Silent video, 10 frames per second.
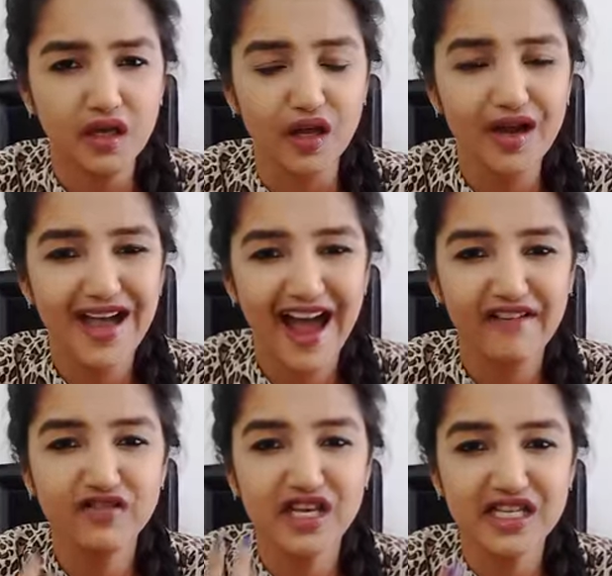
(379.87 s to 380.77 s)
you know,
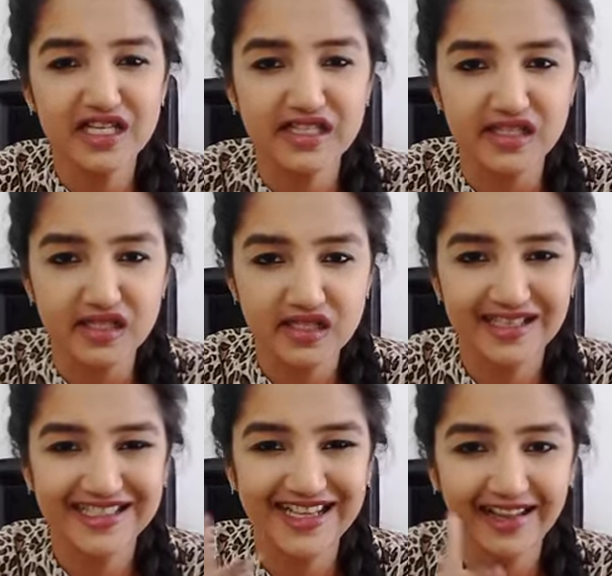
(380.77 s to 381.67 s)
have the
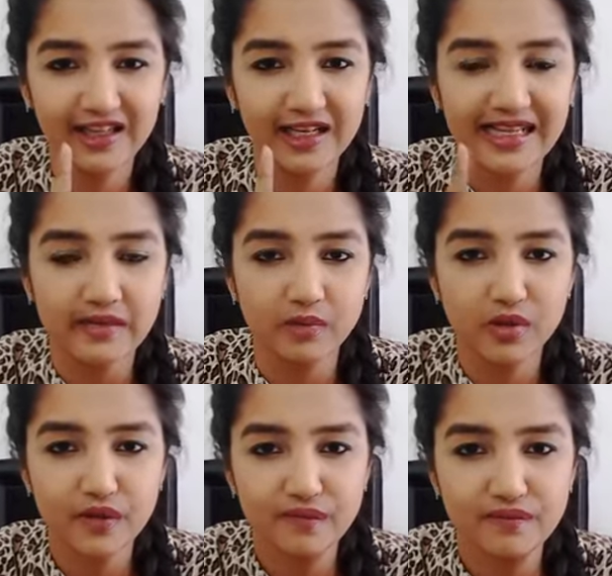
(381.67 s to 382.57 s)
innocence, take the leap.
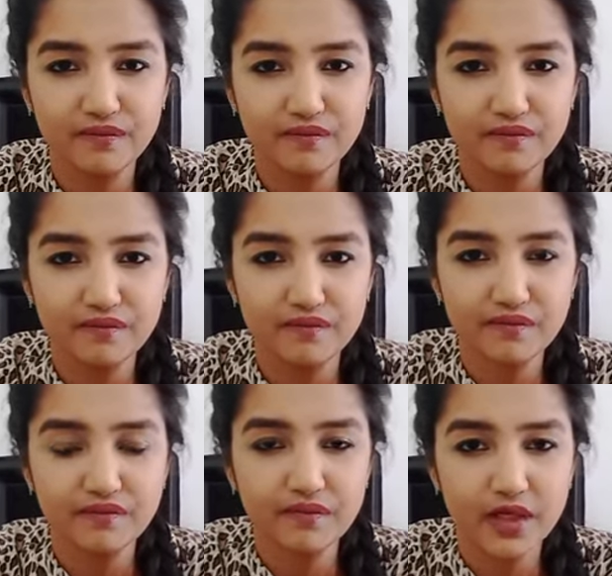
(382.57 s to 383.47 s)

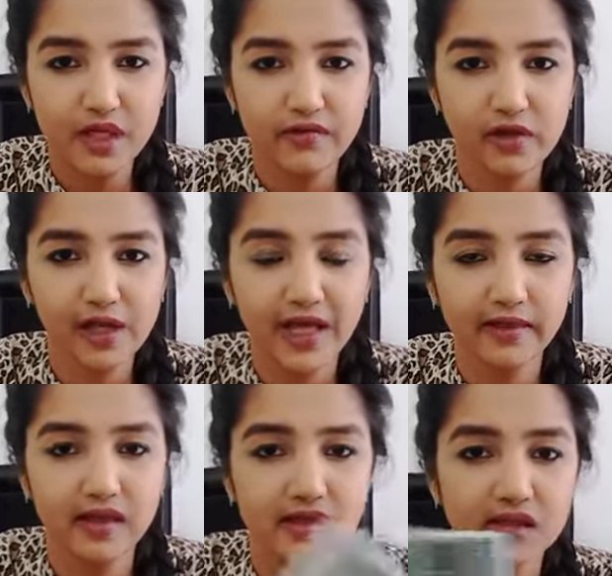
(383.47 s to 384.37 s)
If you look
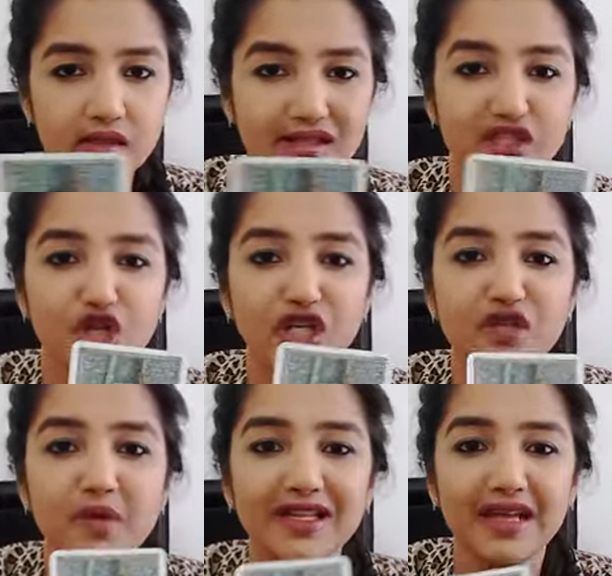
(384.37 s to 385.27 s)
at this, the
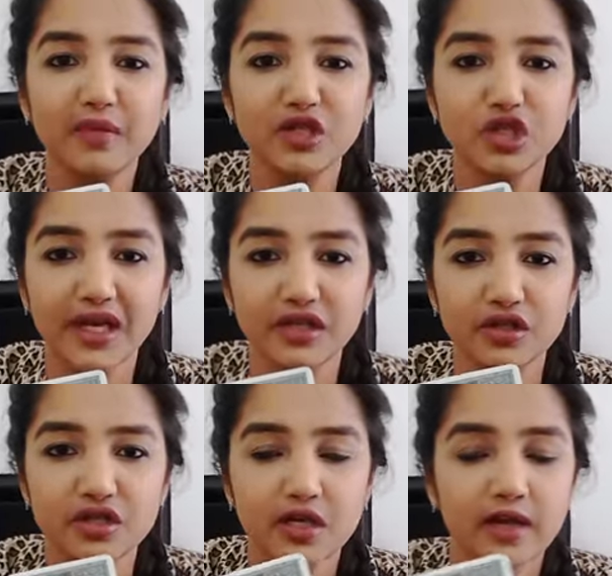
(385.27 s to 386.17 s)
judgment can be
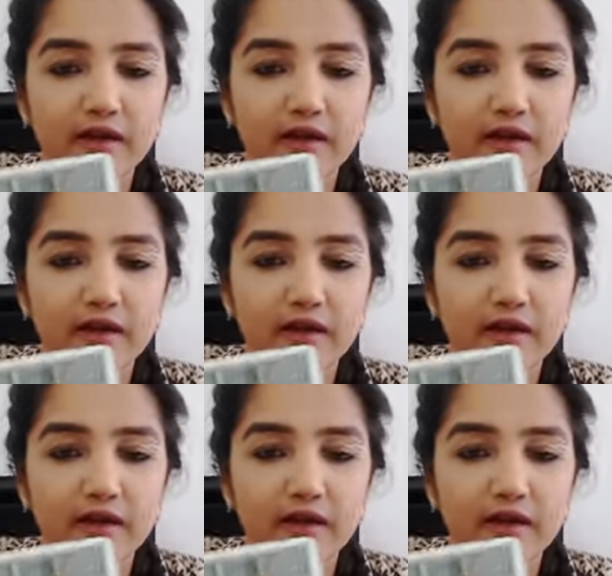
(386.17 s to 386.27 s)
changed.